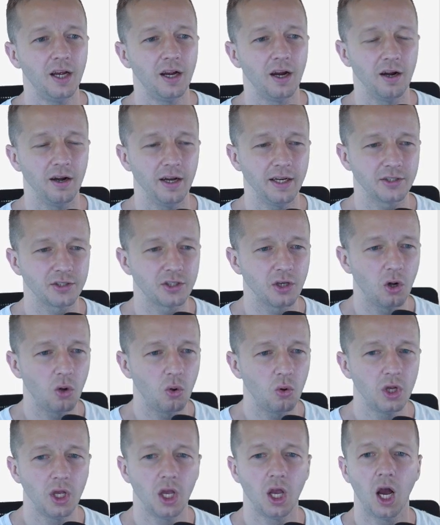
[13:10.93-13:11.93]
All right,
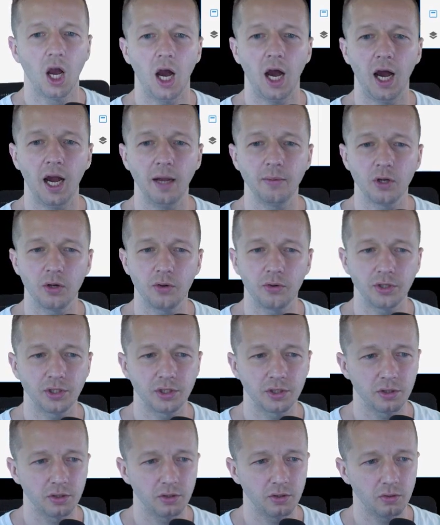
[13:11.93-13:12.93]
so I'm going
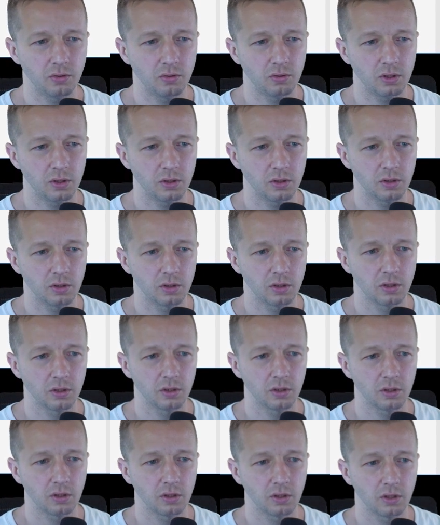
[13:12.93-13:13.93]
to
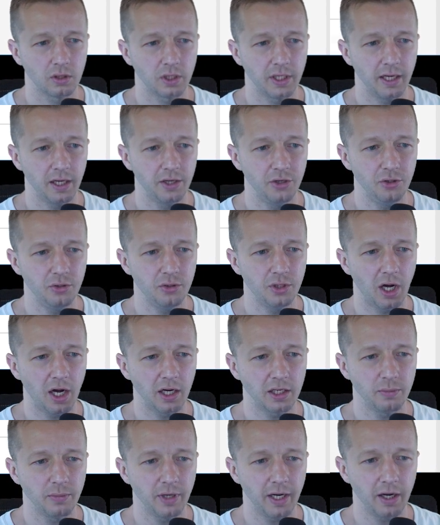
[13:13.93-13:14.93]
get a new
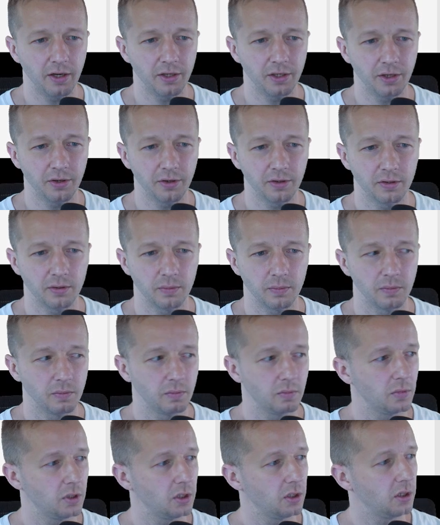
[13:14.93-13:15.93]
document out here.
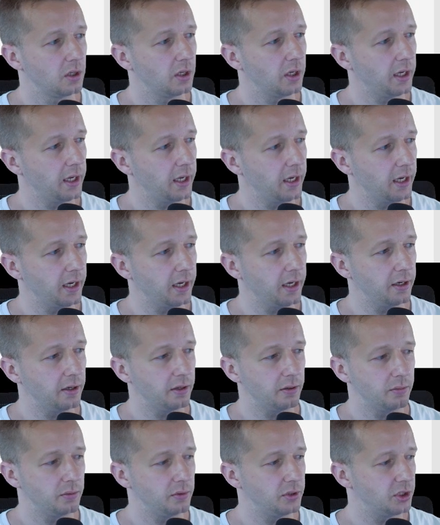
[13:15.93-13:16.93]
And
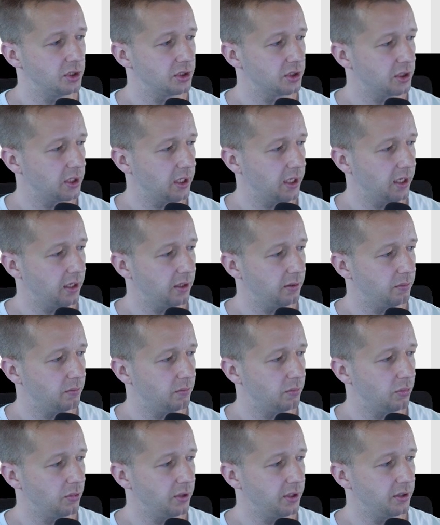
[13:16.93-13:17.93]
let me just uh,
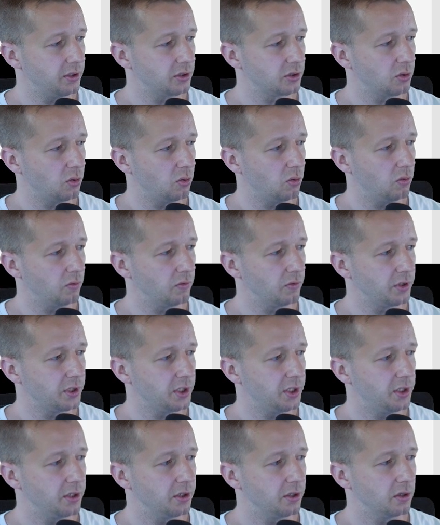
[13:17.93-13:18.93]
bring this over
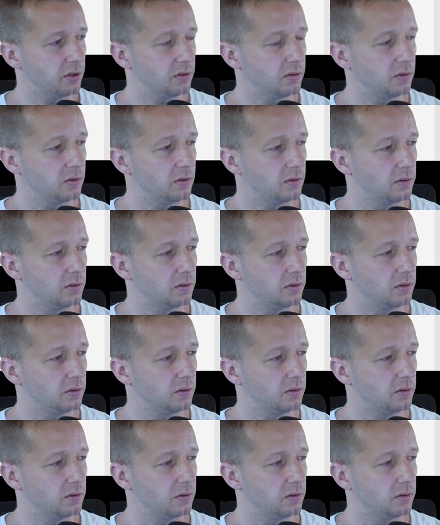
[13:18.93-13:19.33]
here.